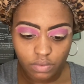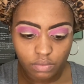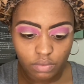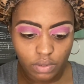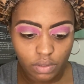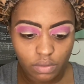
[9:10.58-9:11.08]

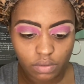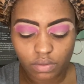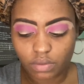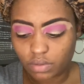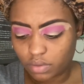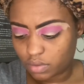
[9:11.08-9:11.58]
Okay.
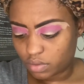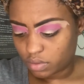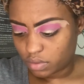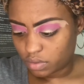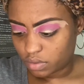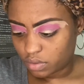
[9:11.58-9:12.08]

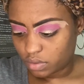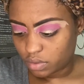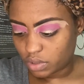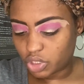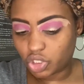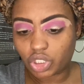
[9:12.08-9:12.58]

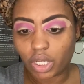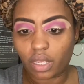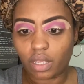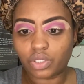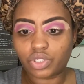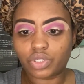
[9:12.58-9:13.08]
This
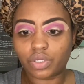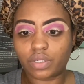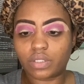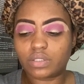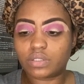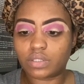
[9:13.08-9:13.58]

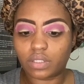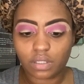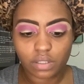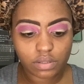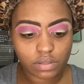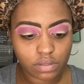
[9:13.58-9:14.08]

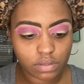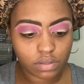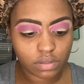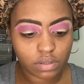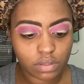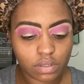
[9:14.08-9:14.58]
JH36.
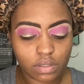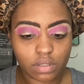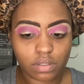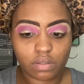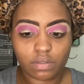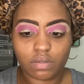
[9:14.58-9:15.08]

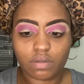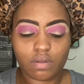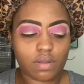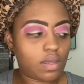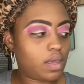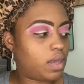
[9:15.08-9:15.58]

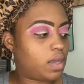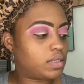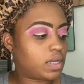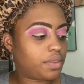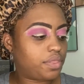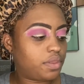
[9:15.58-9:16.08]
And
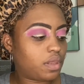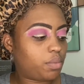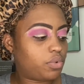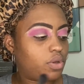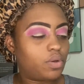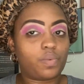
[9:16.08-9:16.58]
I think I'm
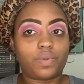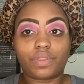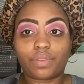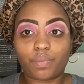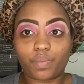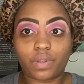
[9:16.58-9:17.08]
going to go
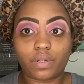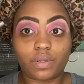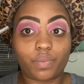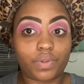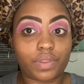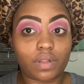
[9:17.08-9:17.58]
with when
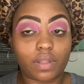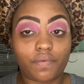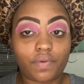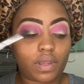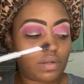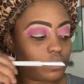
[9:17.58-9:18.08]
with love
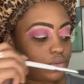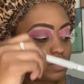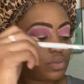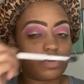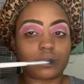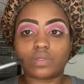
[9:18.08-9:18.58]
handles
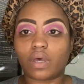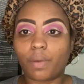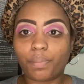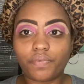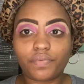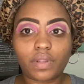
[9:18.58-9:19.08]
on
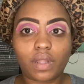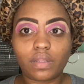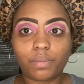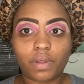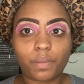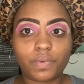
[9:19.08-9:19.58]
top of Lolly
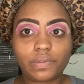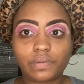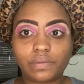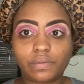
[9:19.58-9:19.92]
Mama.